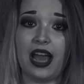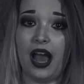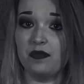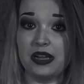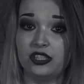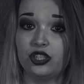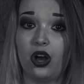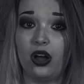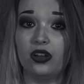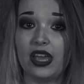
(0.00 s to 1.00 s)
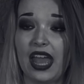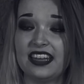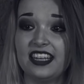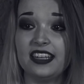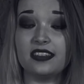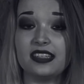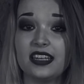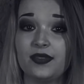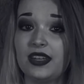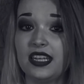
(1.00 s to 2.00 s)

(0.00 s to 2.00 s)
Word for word: at my dog and he doesn't even,